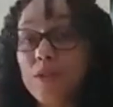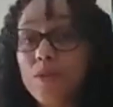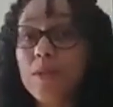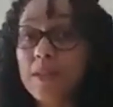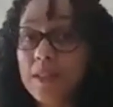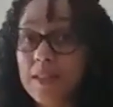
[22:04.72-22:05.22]
I would
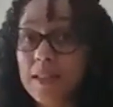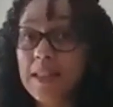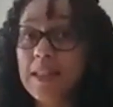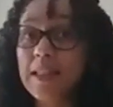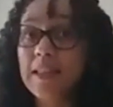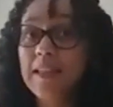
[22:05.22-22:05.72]
do this
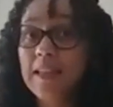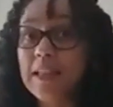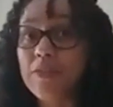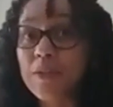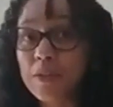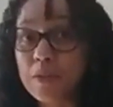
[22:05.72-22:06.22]
thing
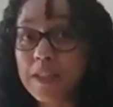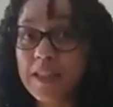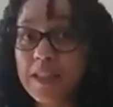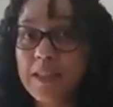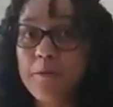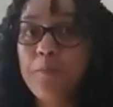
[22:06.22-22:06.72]
if you
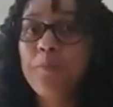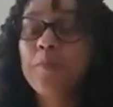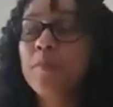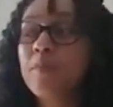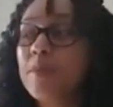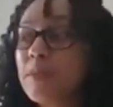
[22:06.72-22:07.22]
did it.
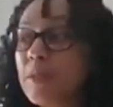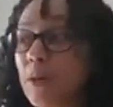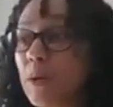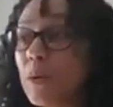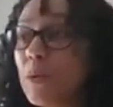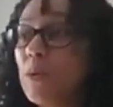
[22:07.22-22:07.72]

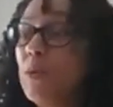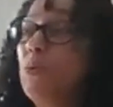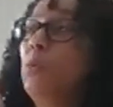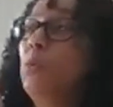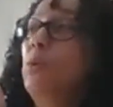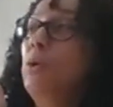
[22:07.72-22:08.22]

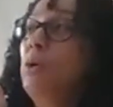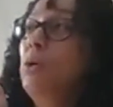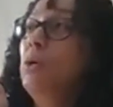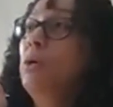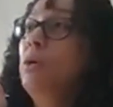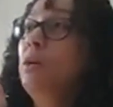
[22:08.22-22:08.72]
So
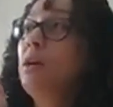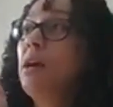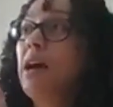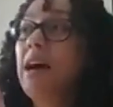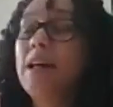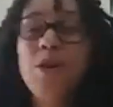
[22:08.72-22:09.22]

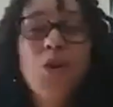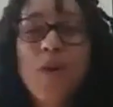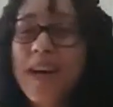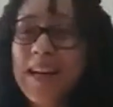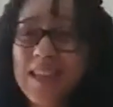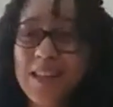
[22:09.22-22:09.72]
I
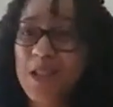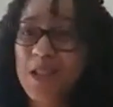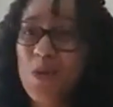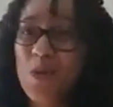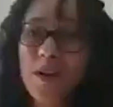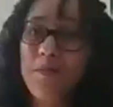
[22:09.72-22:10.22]
knew I had to
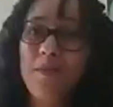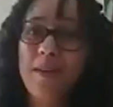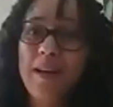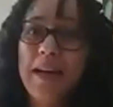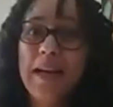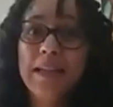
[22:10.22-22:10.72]
show up.
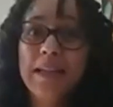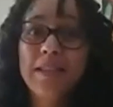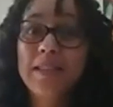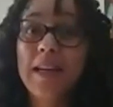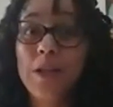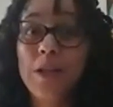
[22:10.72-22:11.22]
I
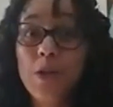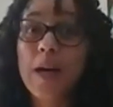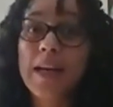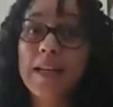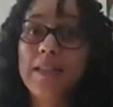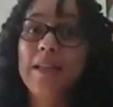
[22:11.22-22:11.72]

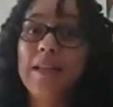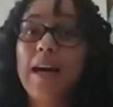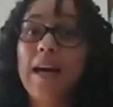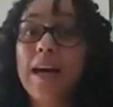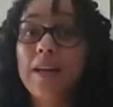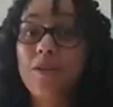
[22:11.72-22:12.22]
knew I had
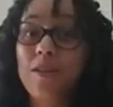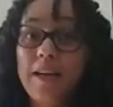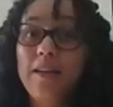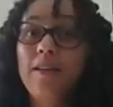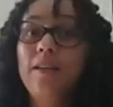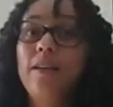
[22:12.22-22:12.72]
to honor
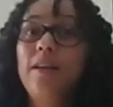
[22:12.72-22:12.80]
that.